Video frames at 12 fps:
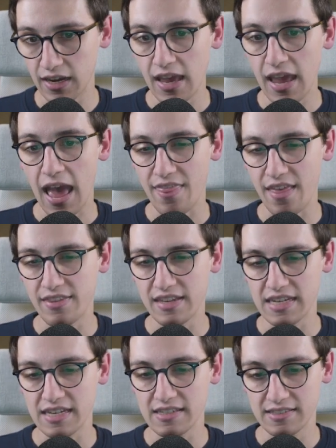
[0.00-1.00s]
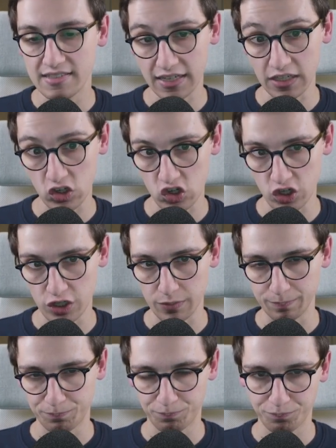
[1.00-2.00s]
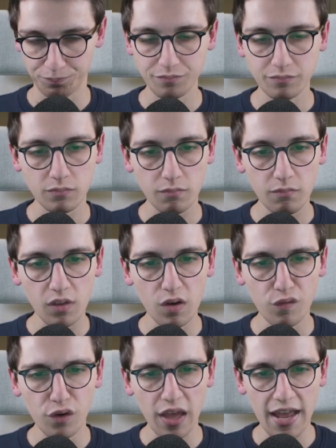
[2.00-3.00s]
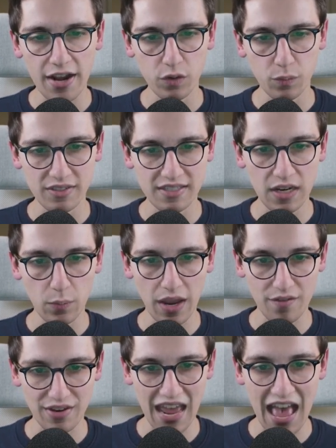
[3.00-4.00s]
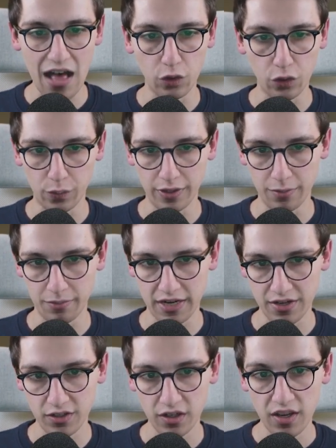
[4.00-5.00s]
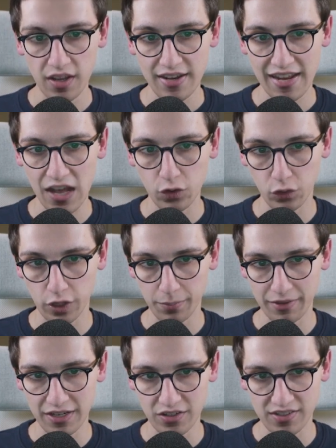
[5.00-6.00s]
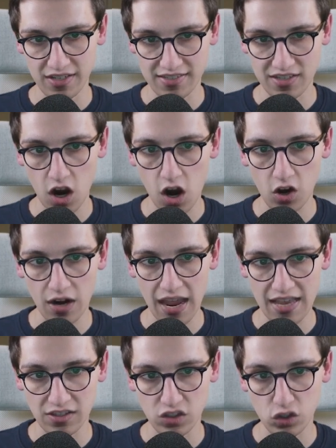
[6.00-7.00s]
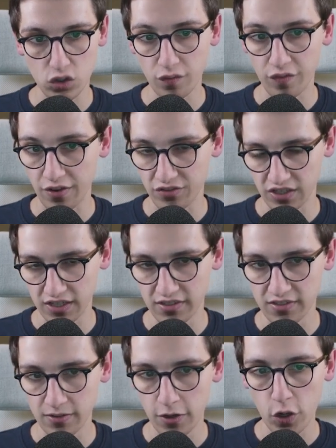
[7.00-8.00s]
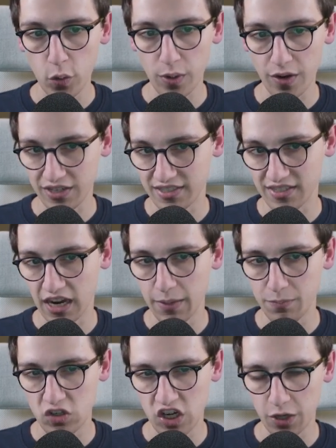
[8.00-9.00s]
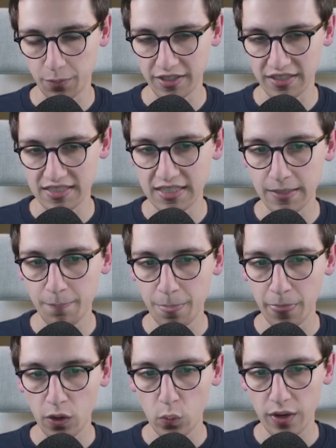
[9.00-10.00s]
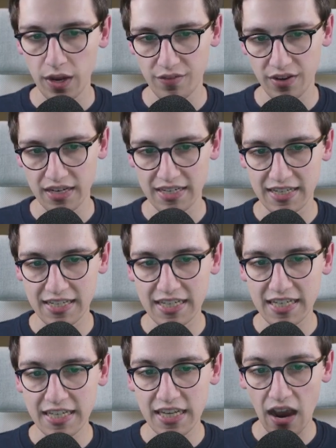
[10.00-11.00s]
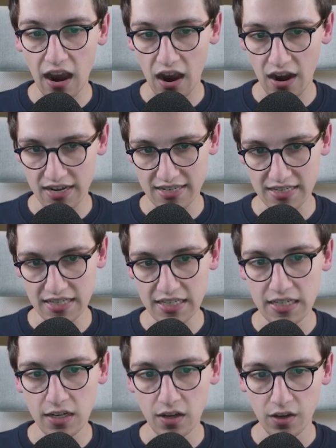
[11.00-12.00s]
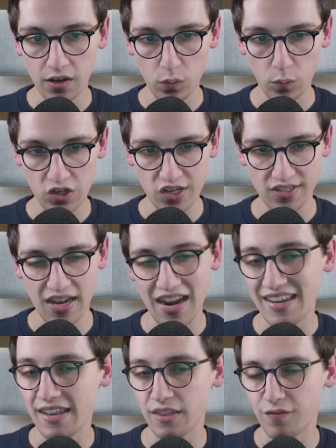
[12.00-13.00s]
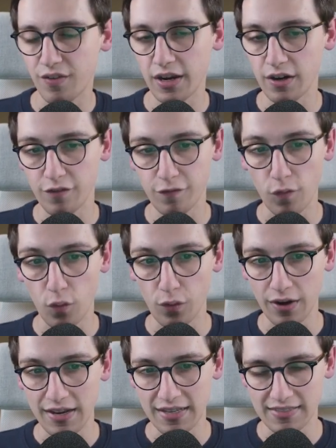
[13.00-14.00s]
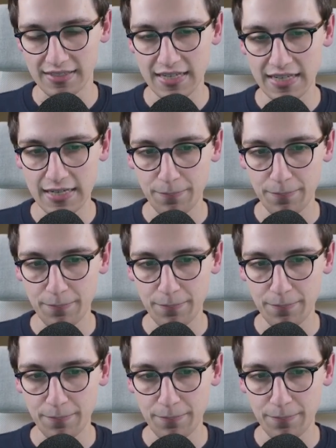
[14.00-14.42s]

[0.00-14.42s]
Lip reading: and then the signature. For the header, we see that we have an algorithm here. The algorithm here says RS256. We have a type, JWT. We have a key ID, which is the identifier for this key,